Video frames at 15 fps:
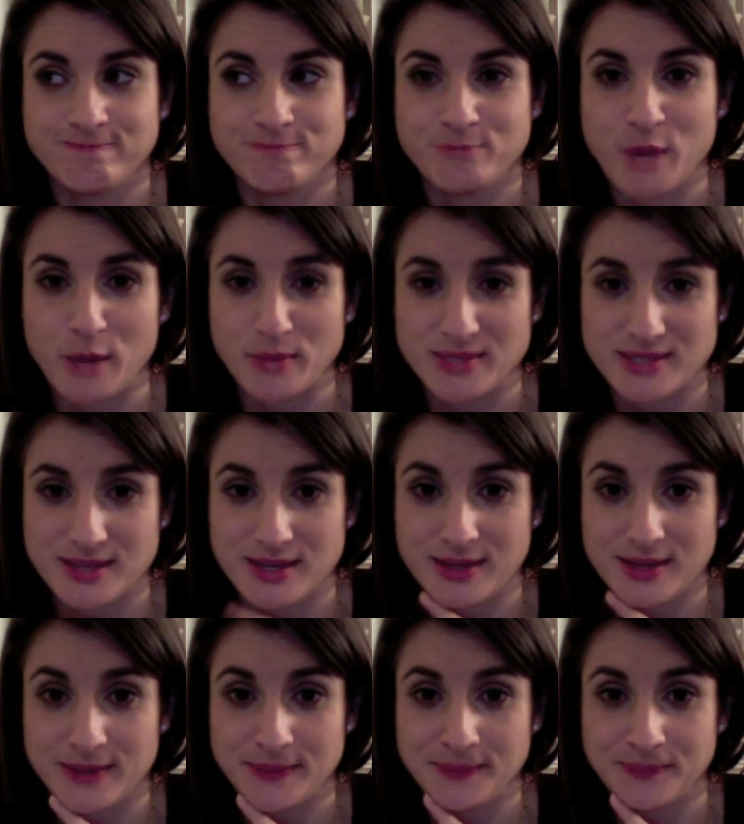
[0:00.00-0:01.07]
by
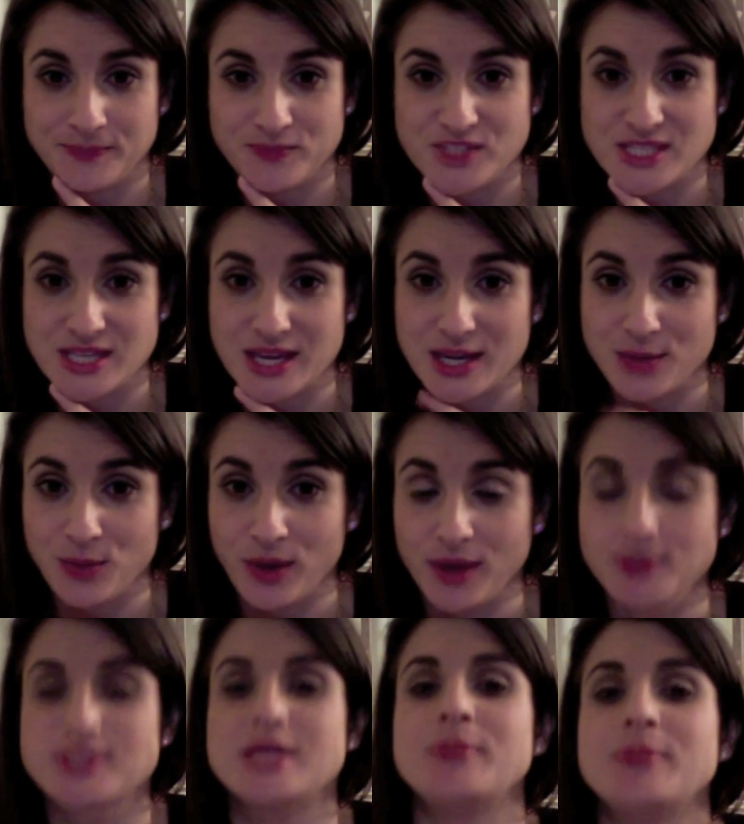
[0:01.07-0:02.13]
mistake tonight while I
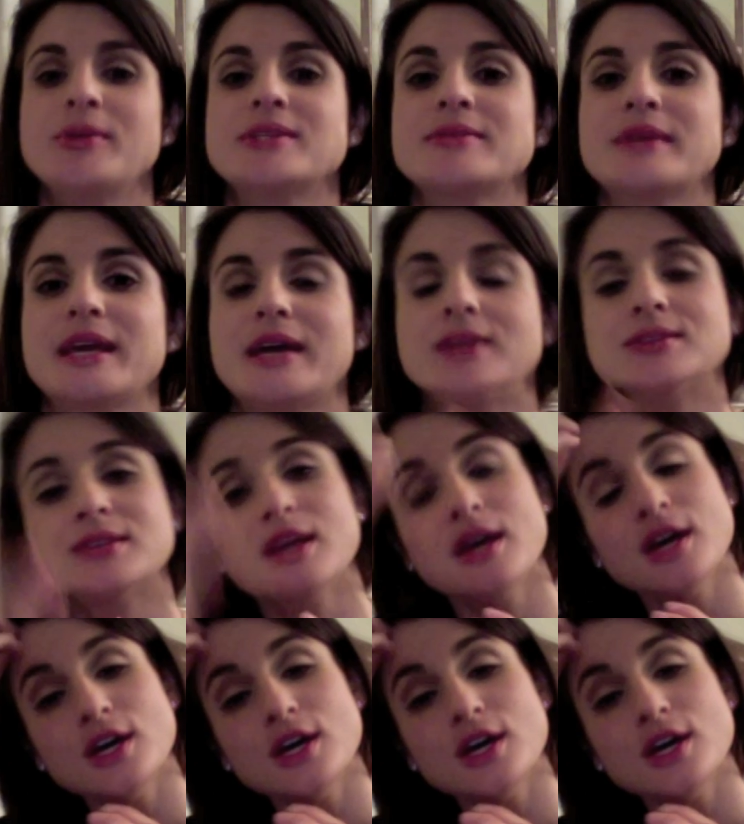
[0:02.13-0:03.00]
was taping something else.